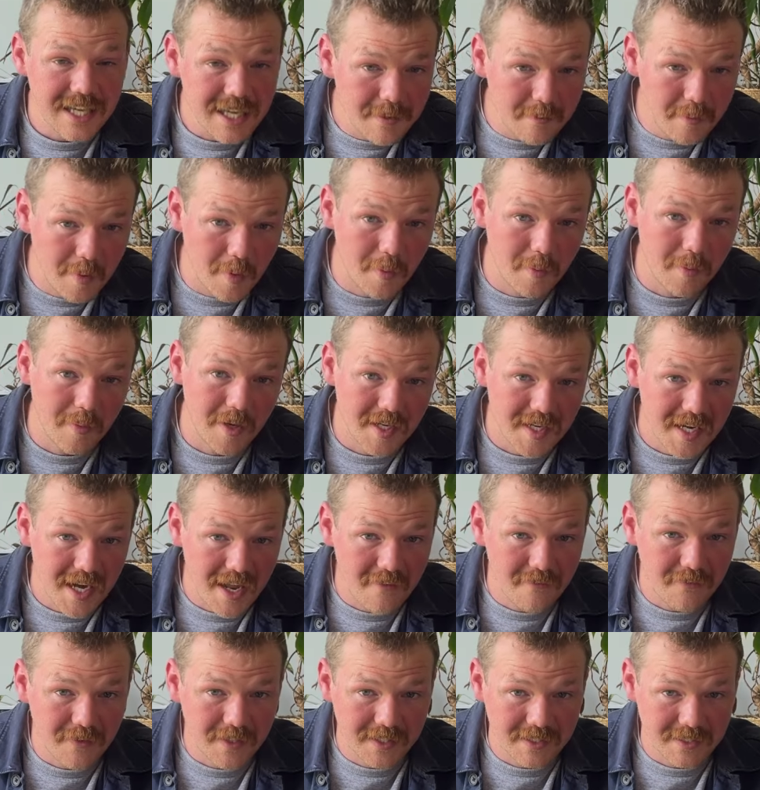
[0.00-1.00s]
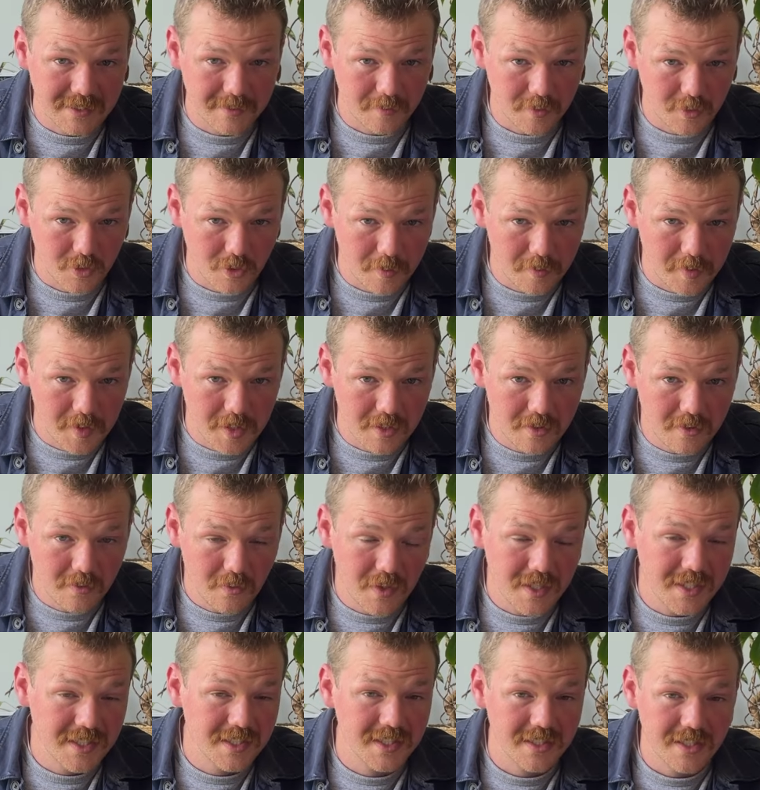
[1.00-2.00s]
my Netflix subscription,
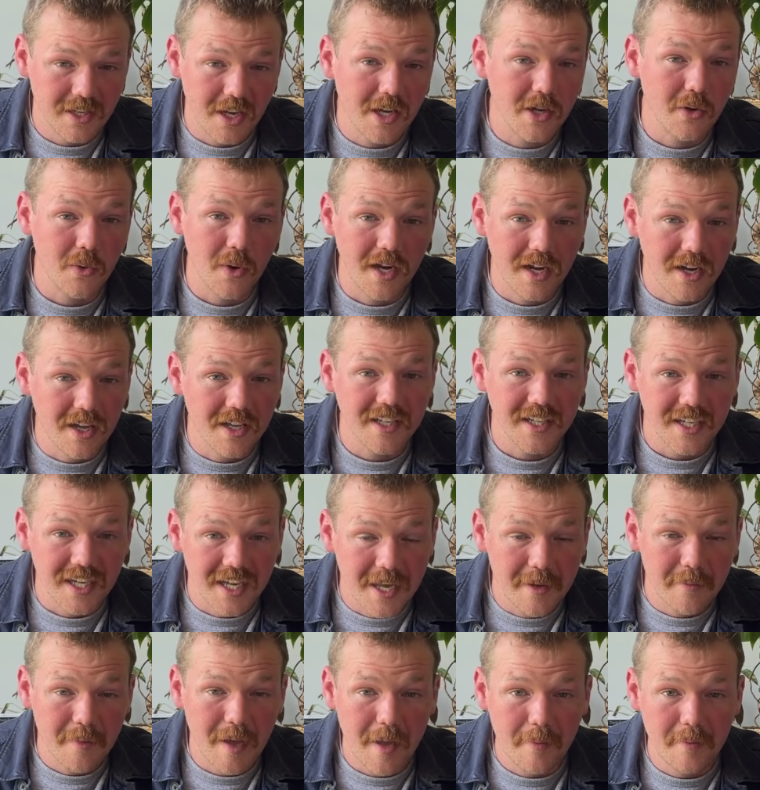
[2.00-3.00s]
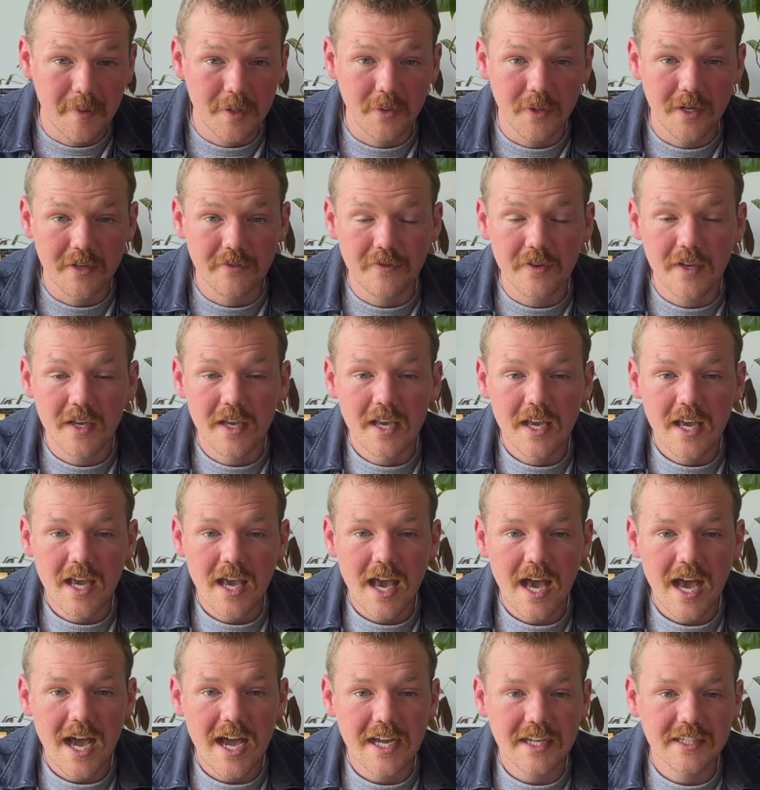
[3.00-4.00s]
which I quite like, I am happy with,
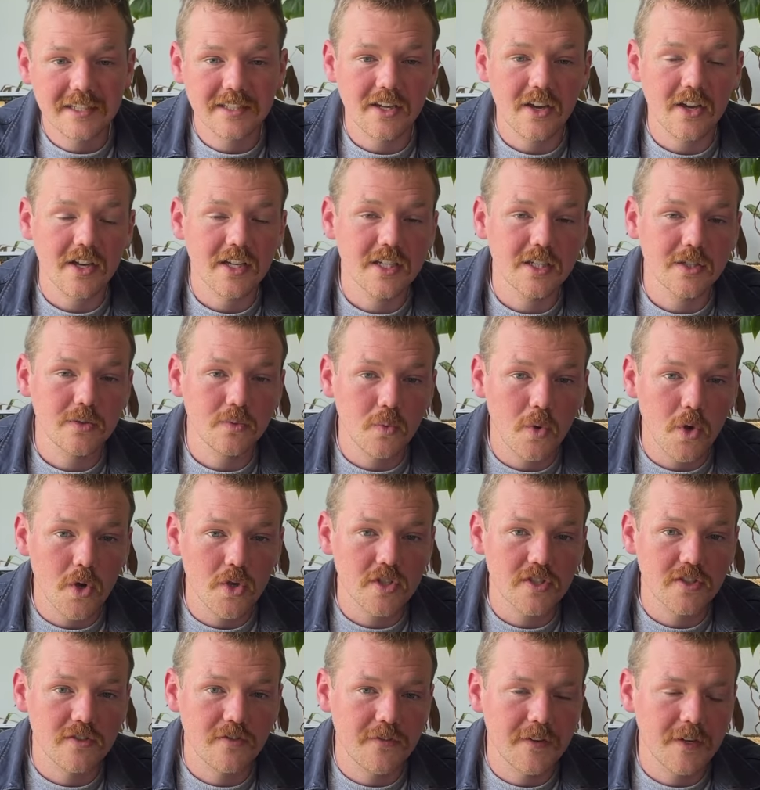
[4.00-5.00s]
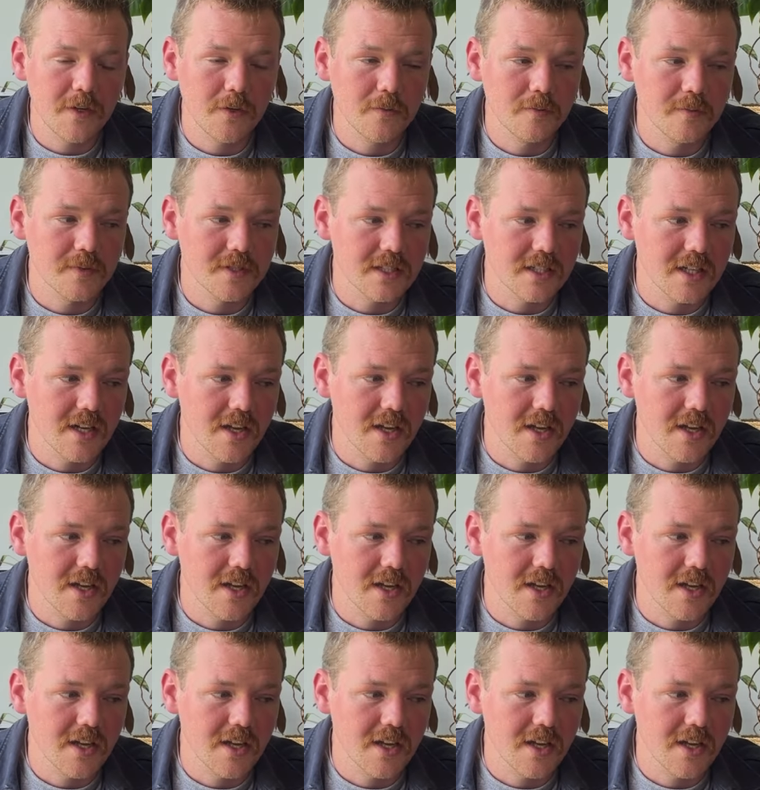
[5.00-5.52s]
and I could watch films like